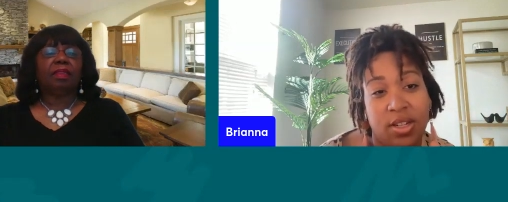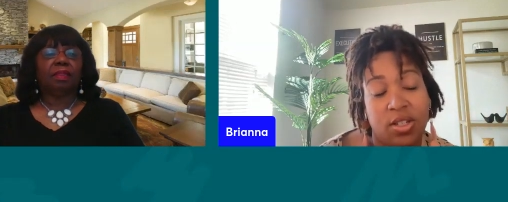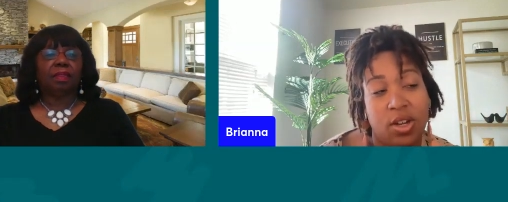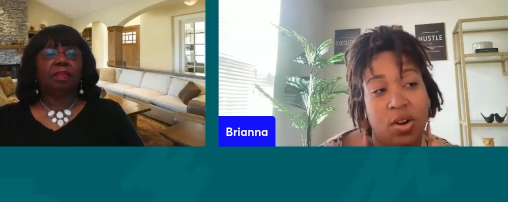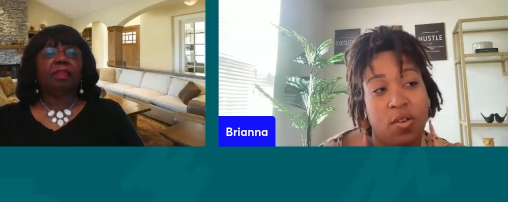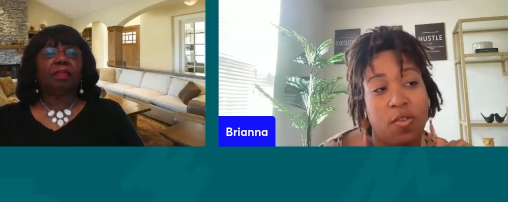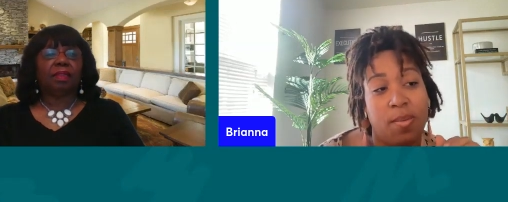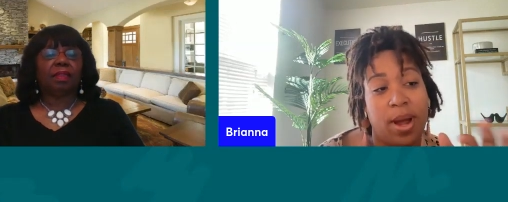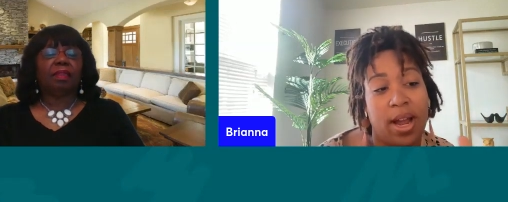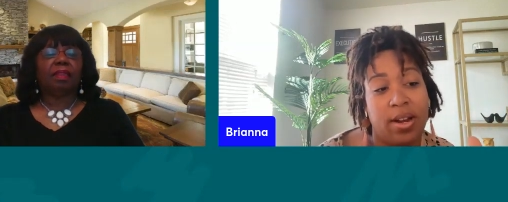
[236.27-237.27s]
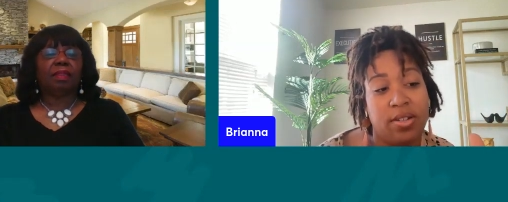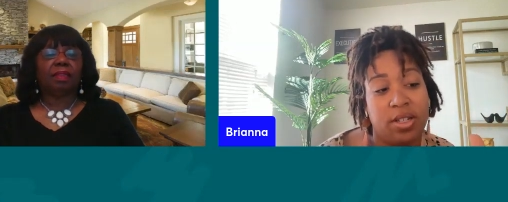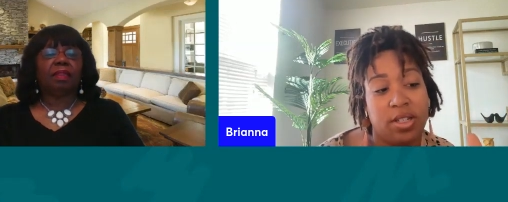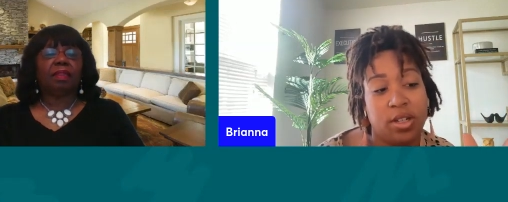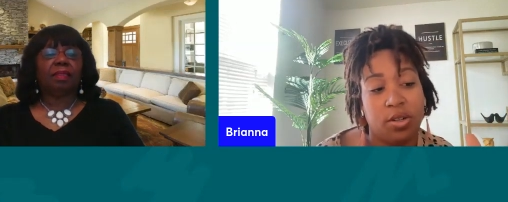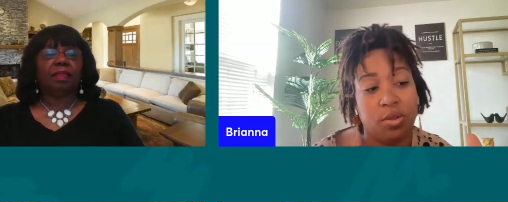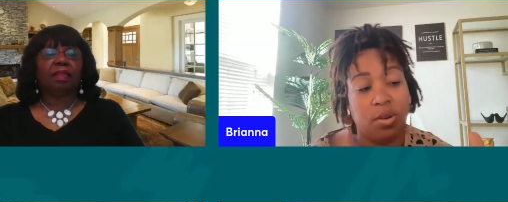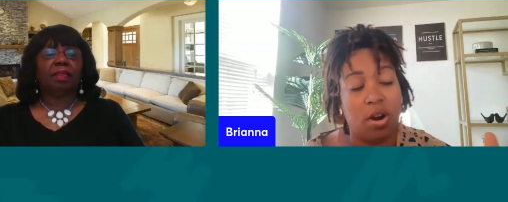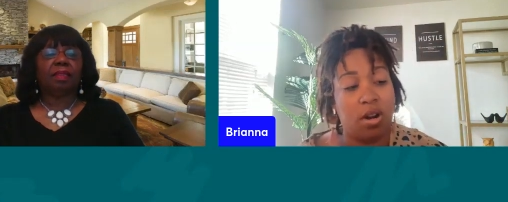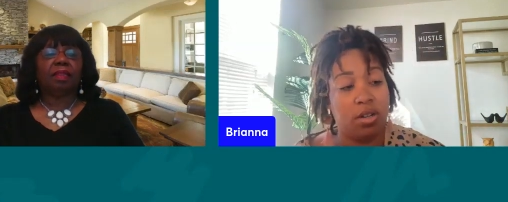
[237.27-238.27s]
Speaker 1: So for buyers, it's a
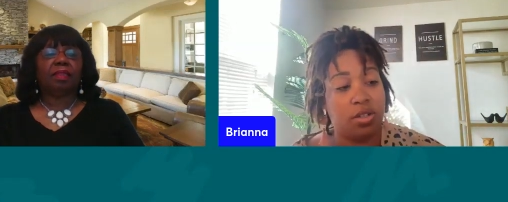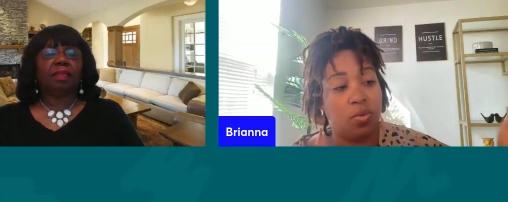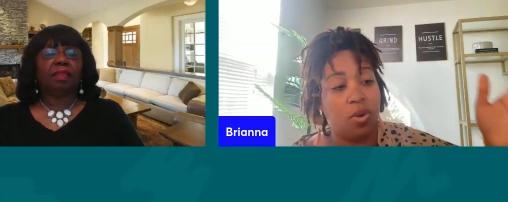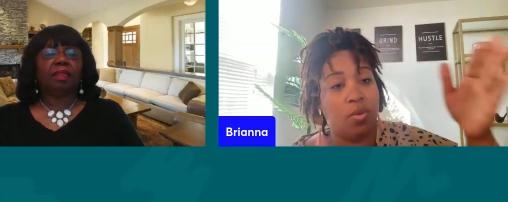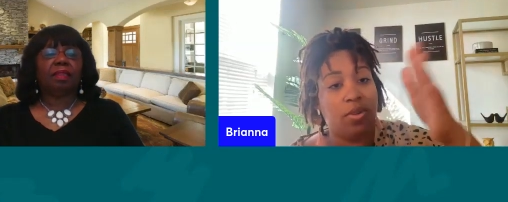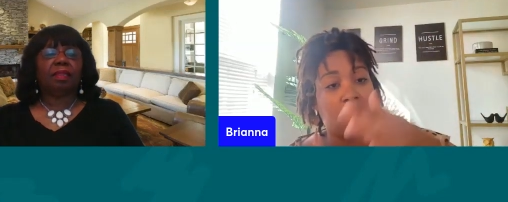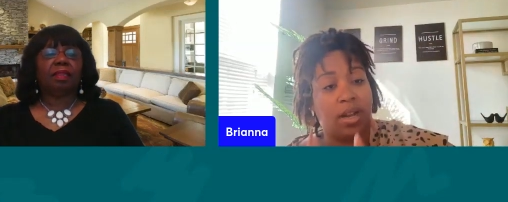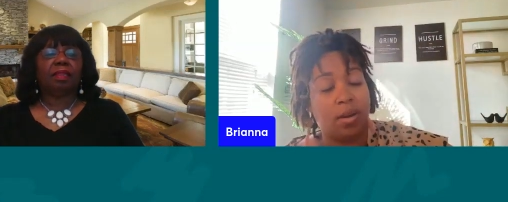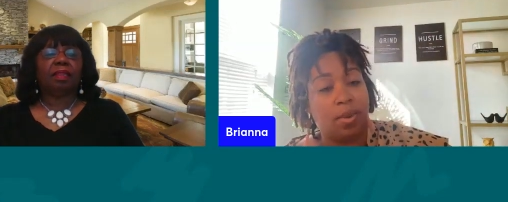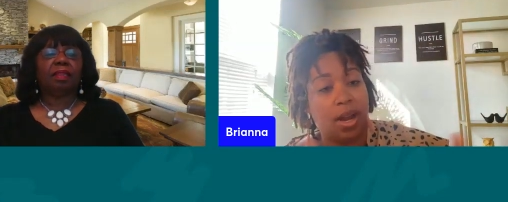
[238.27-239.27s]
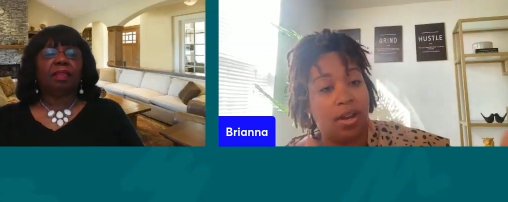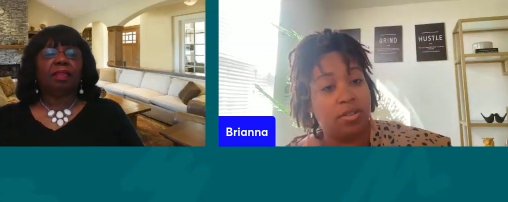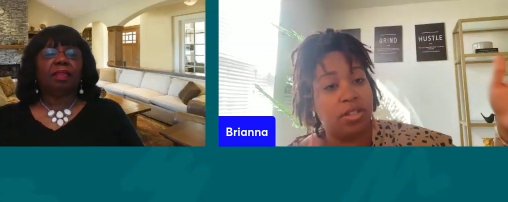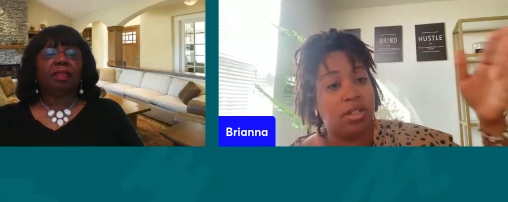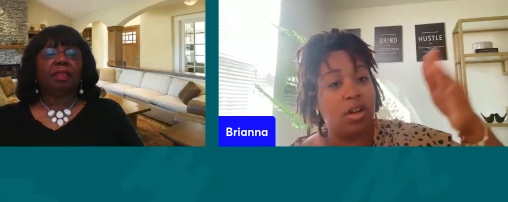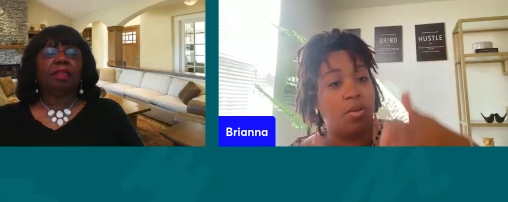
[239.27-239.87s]
little hard to work with a lot of buyers because they all